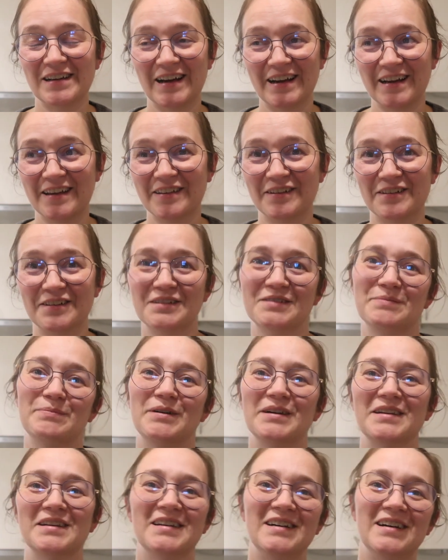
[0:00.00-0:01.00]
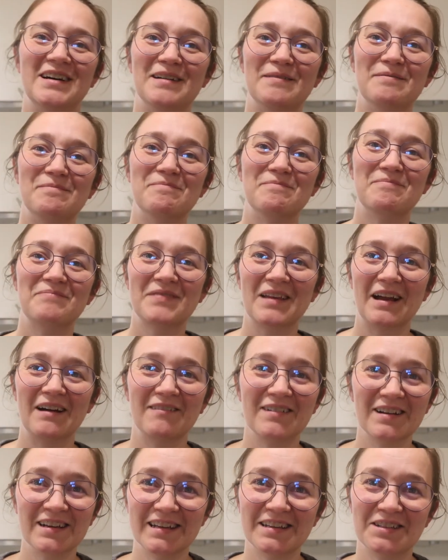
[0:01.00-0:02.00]
either, but um, I
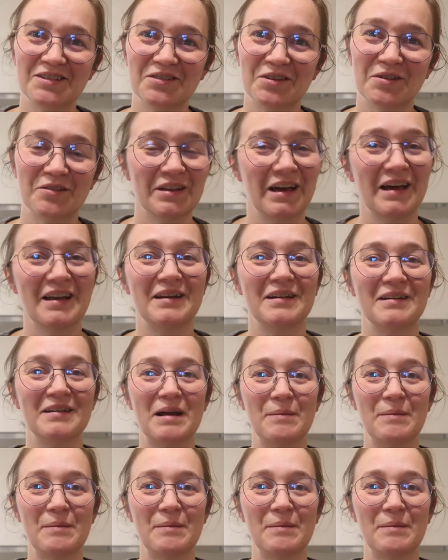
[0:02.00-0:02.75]
will let you know that